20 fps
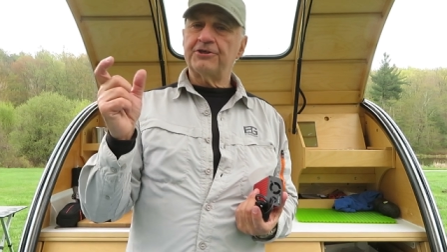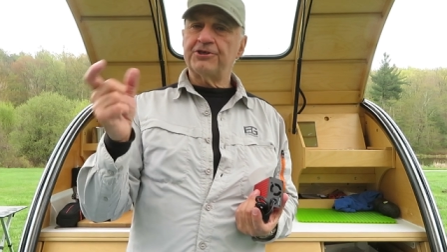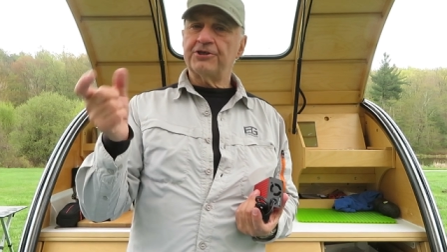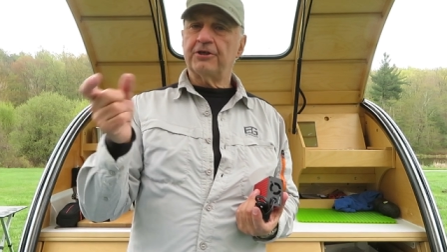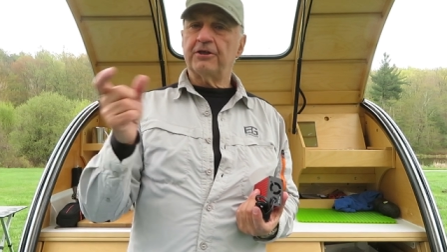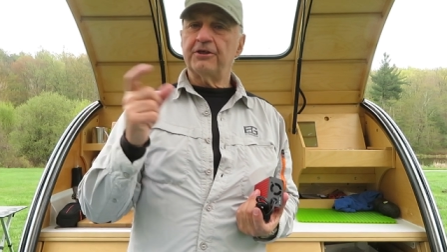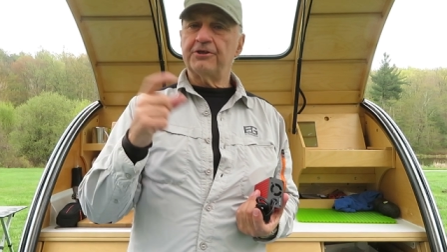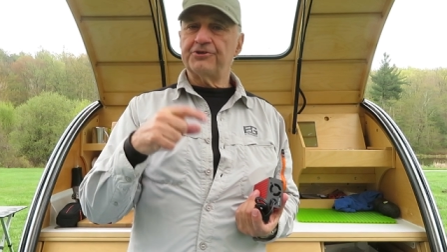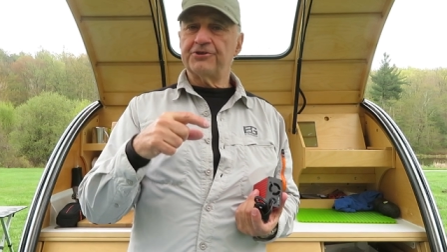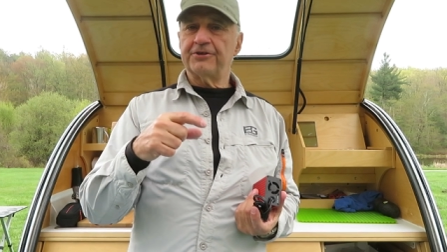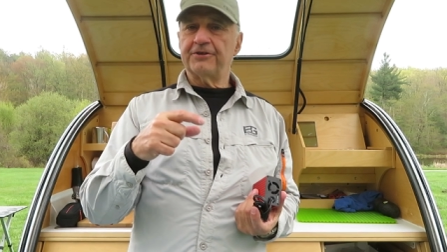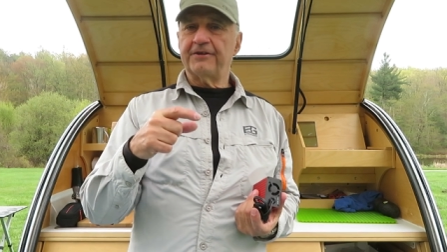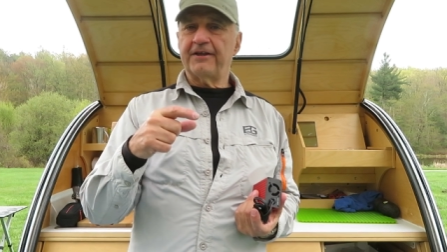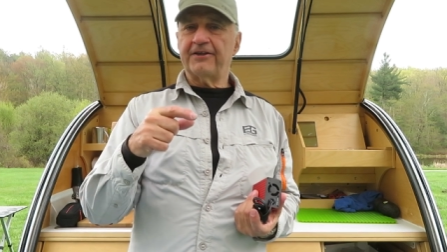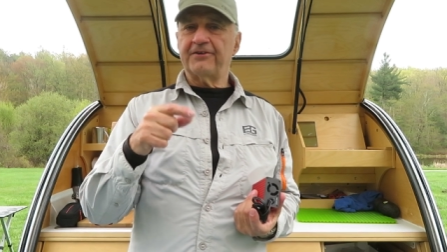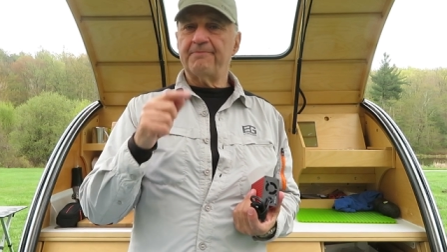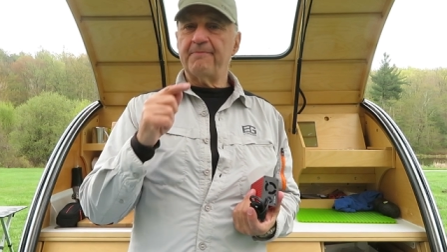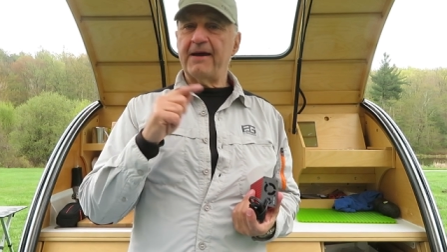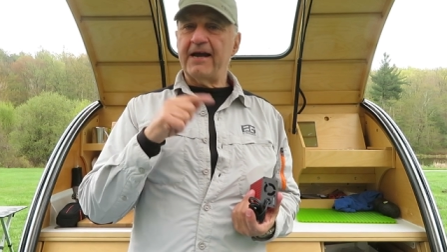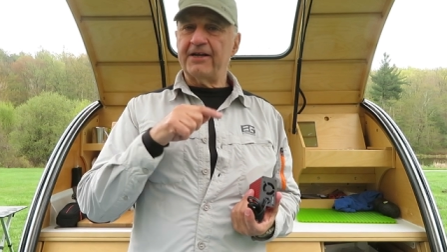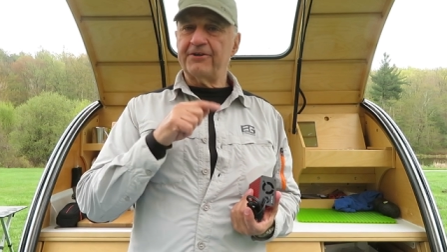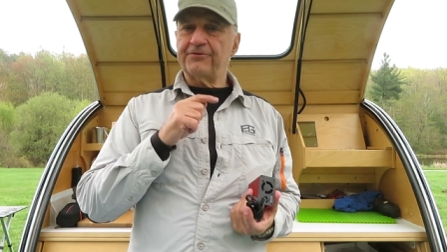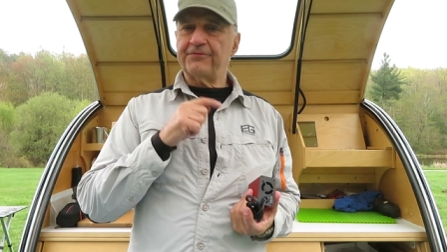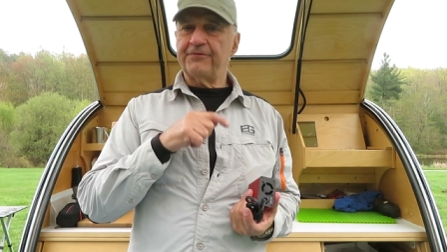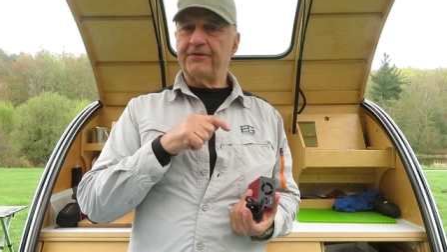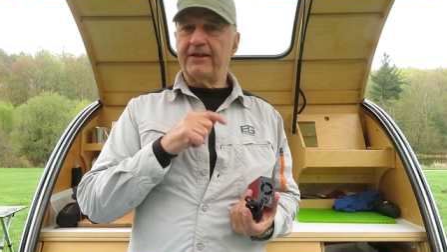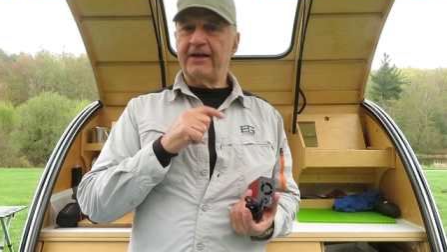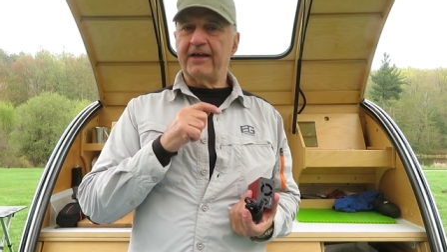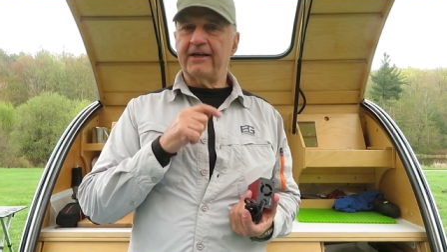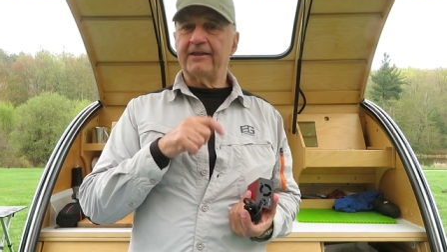charger that's matched
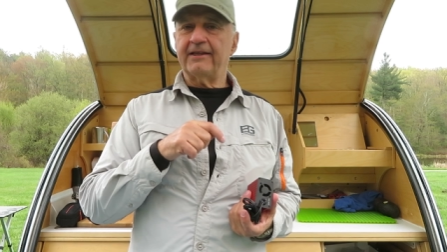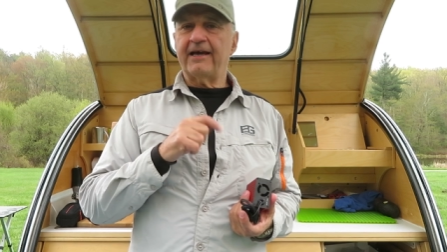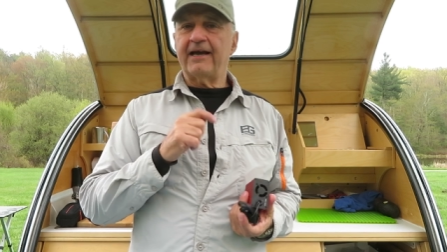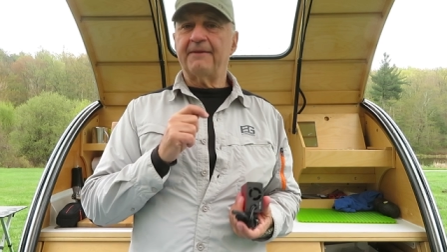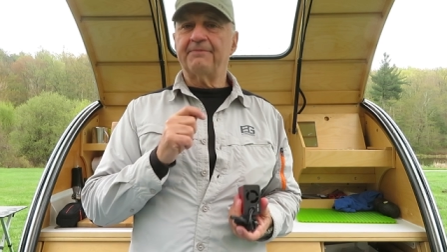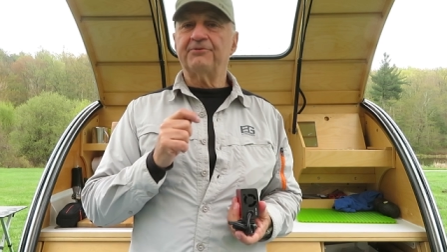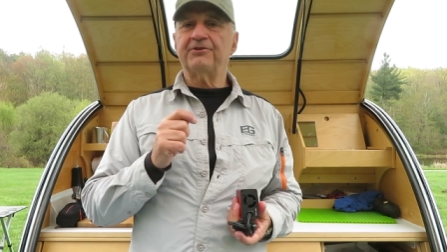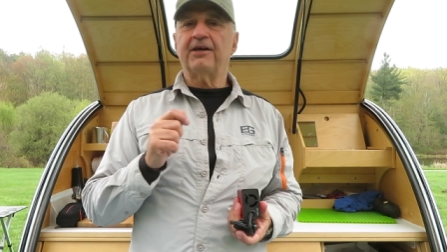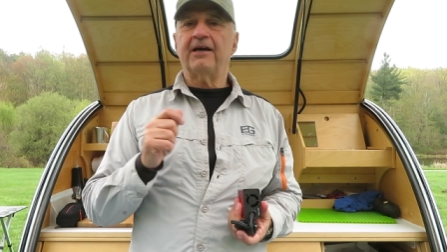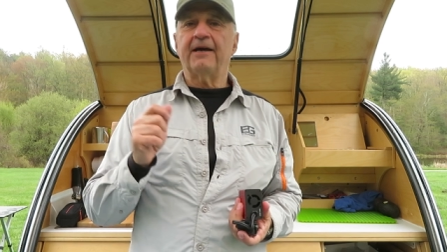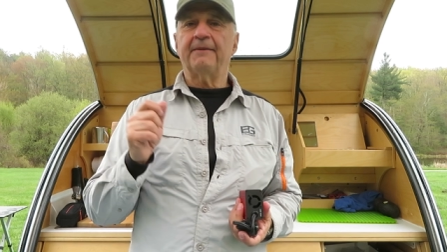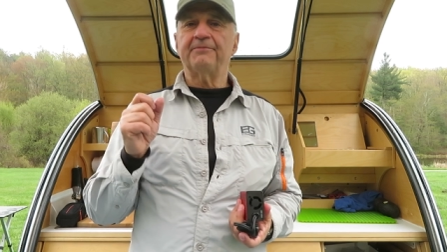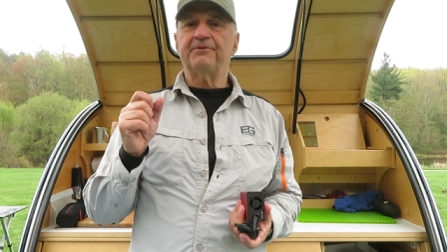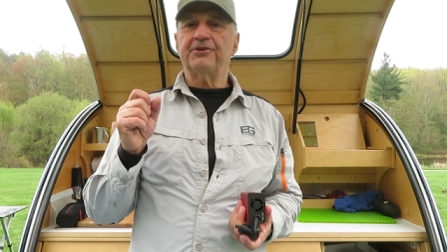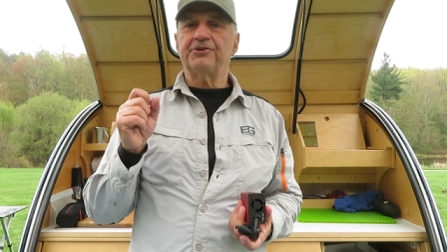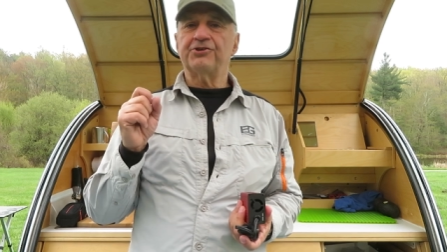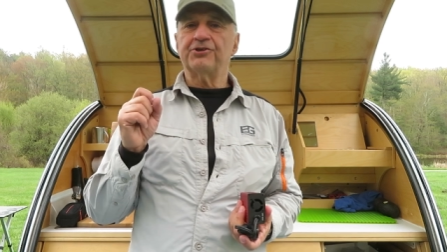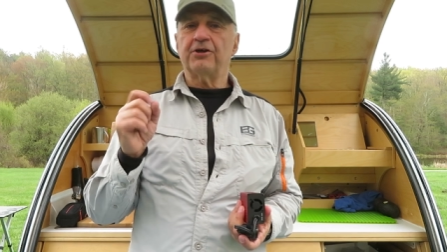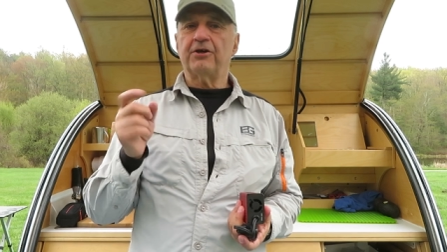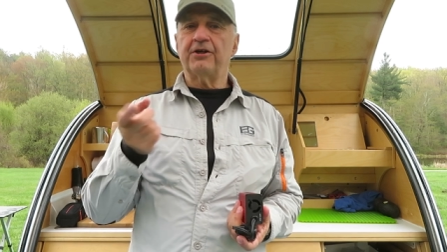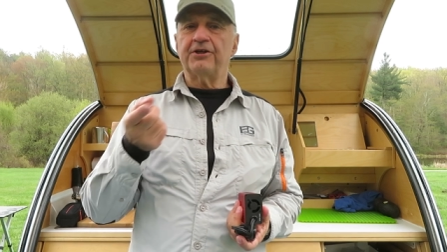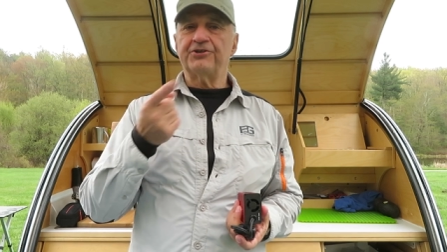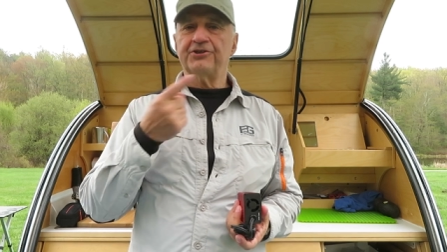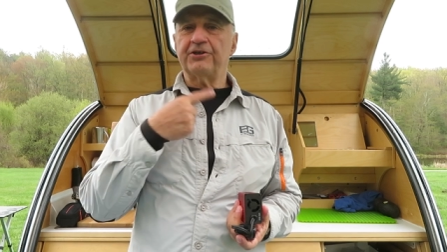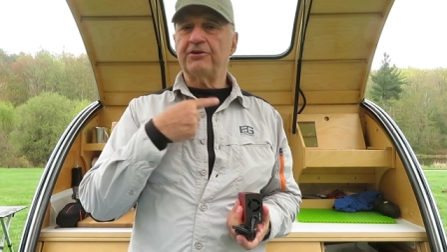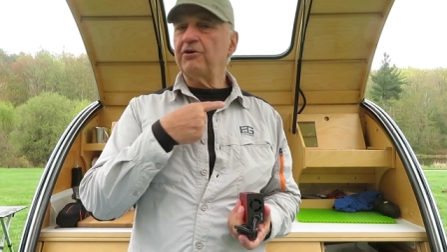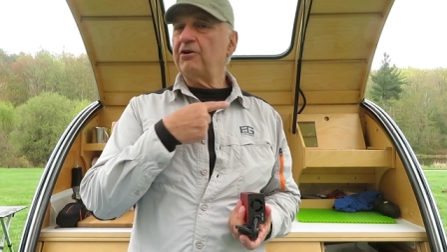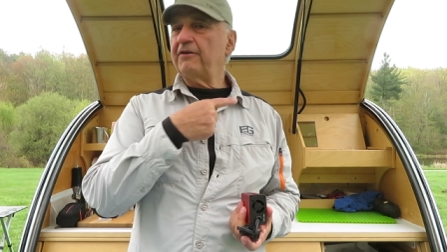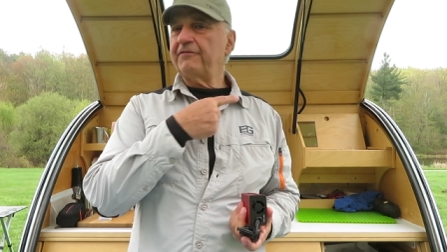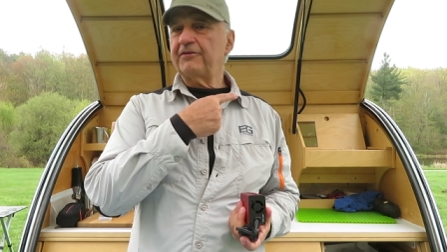for that laptop to charge
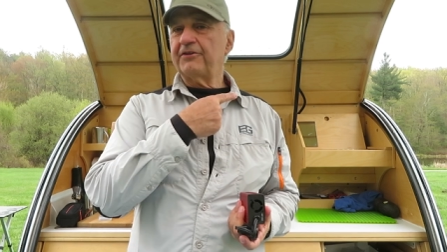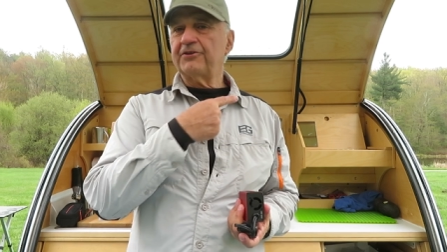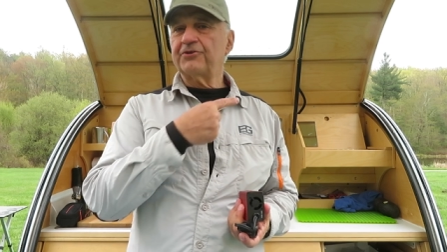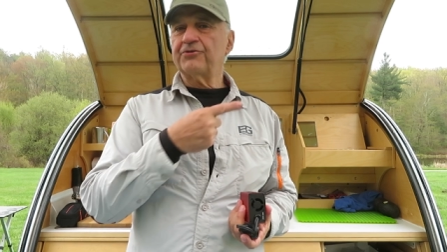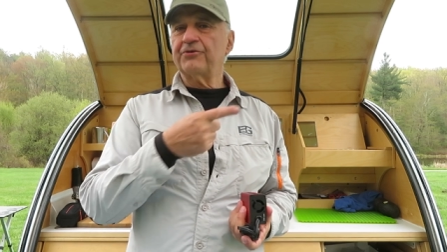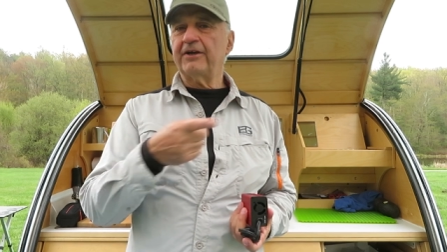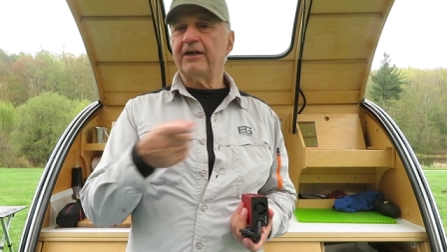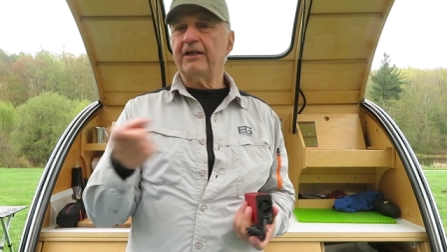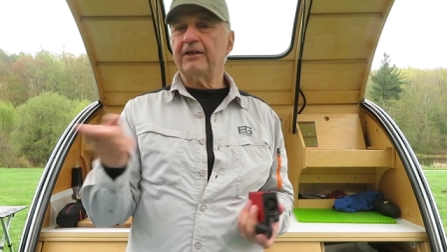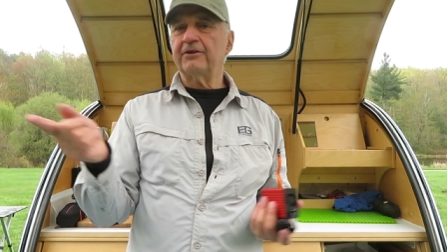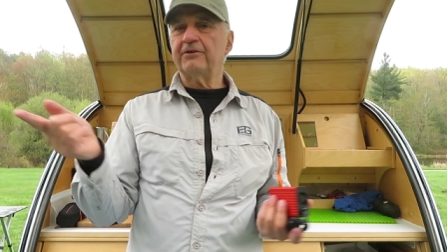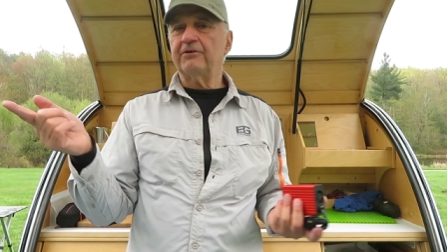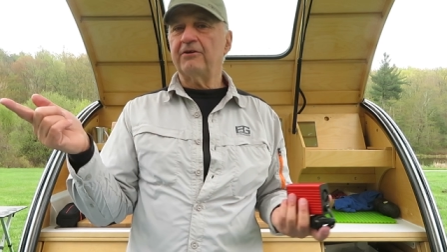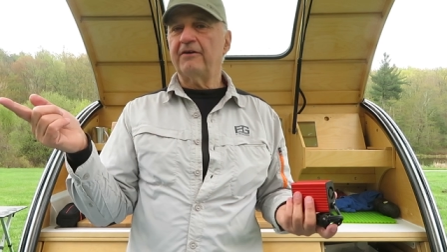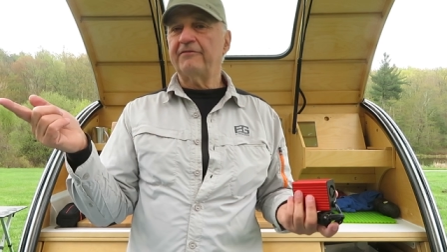it off of the trailer,